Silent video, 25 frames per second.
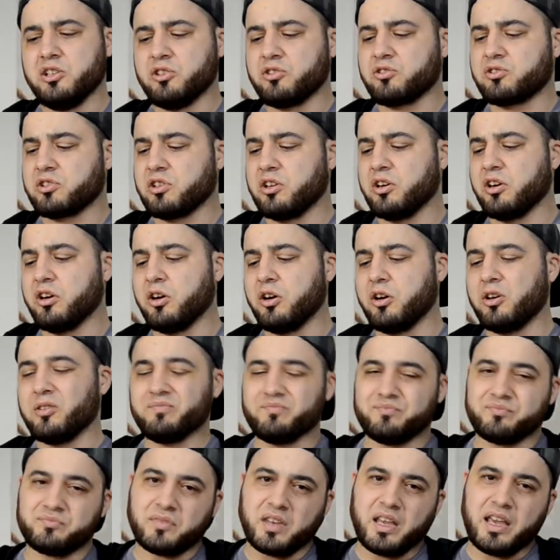
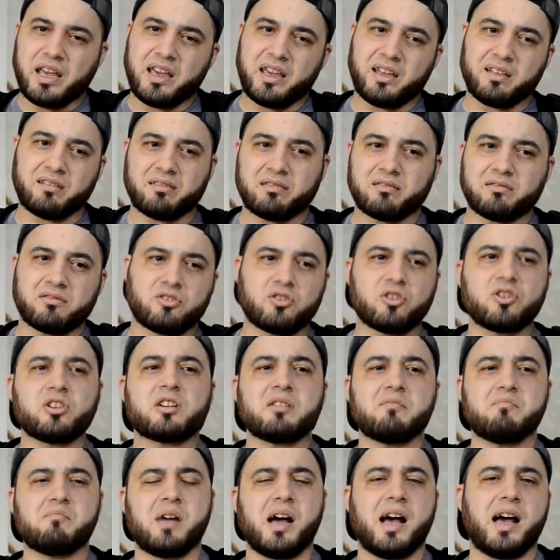So it's good
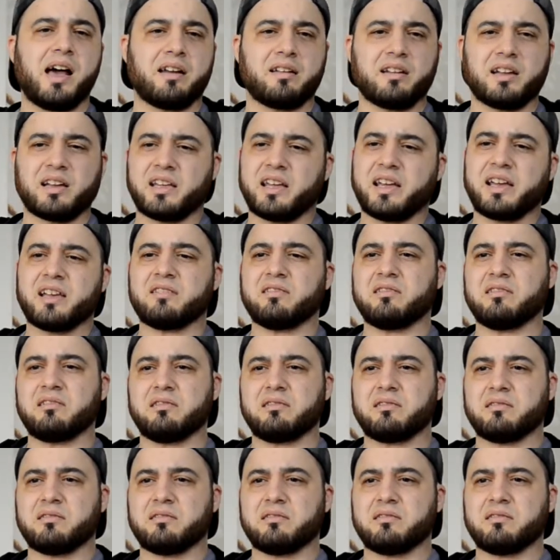and bad, I guess.